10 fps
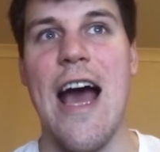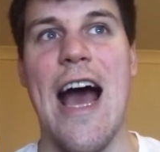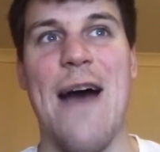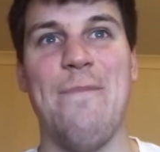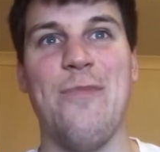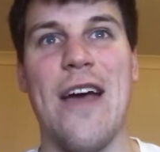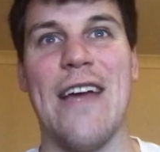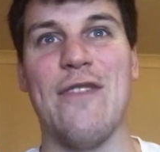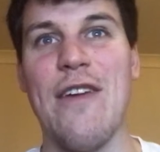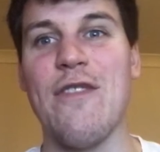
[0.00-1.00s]

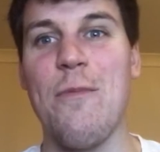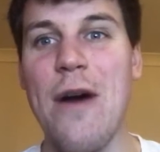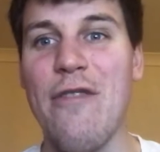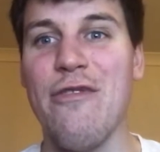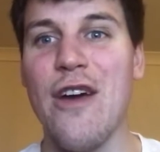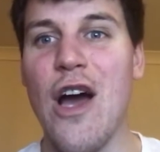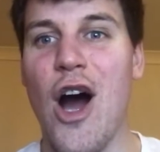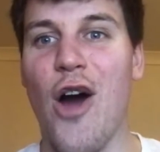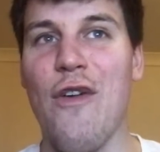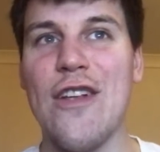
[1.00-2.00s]
I've given above,
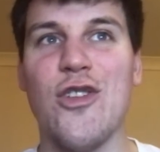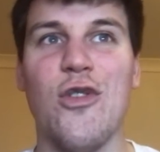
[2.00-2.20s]
all right?